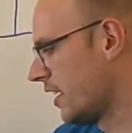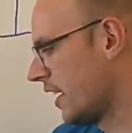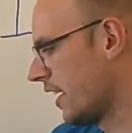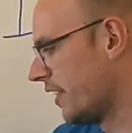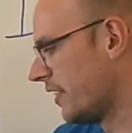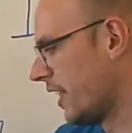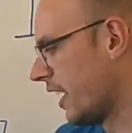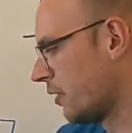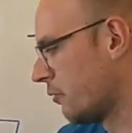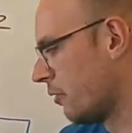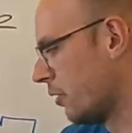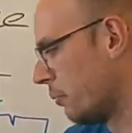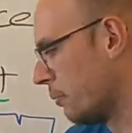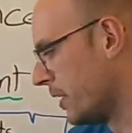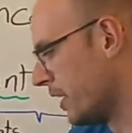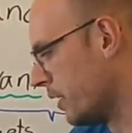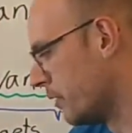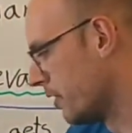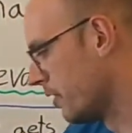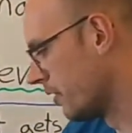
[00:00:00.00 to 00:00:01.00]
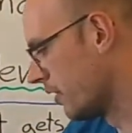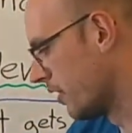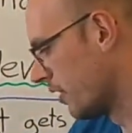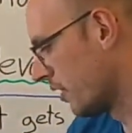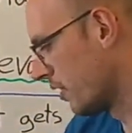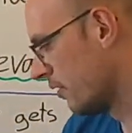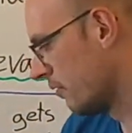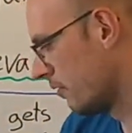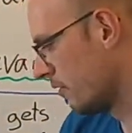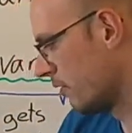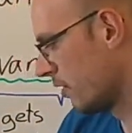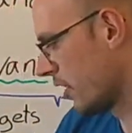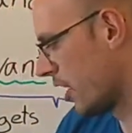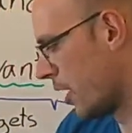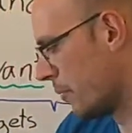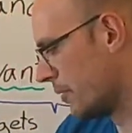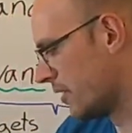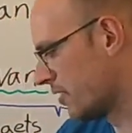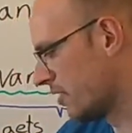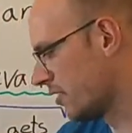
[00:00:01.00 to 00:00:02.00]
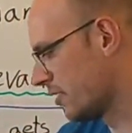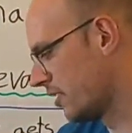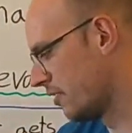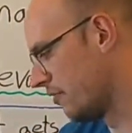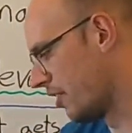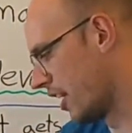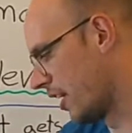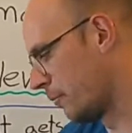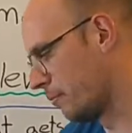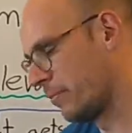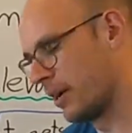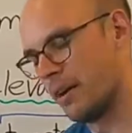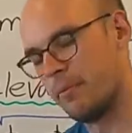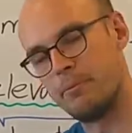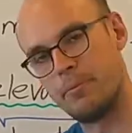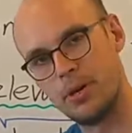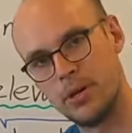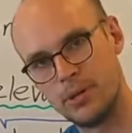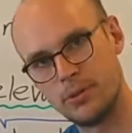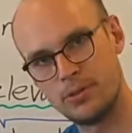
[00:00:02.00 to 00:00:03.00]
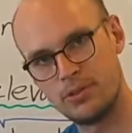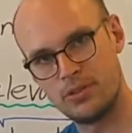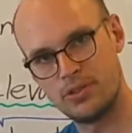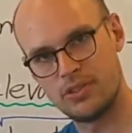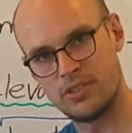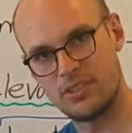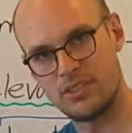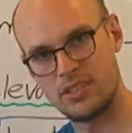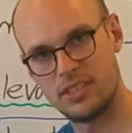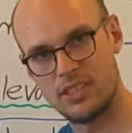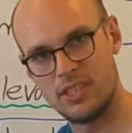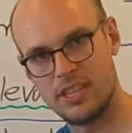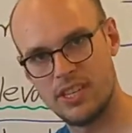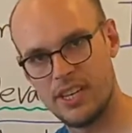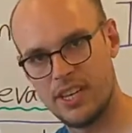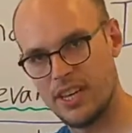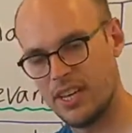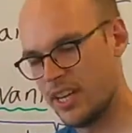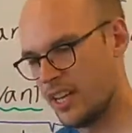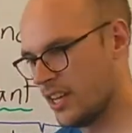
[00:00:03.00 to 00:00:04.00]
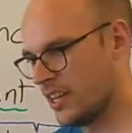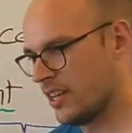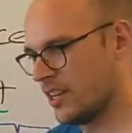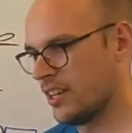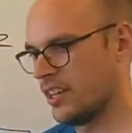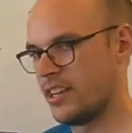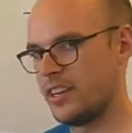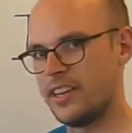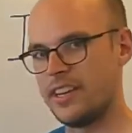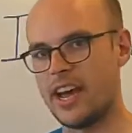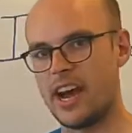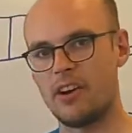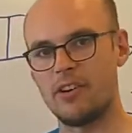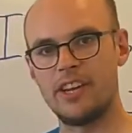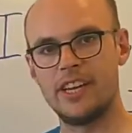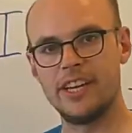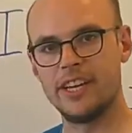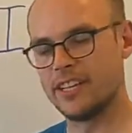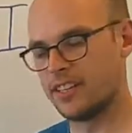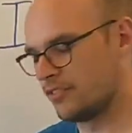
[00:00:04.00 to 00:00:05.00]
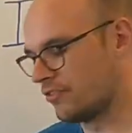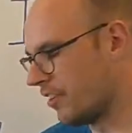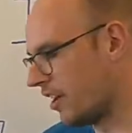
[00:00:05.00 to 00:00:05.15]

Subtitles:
And that will be comments divided by posts. Now here it's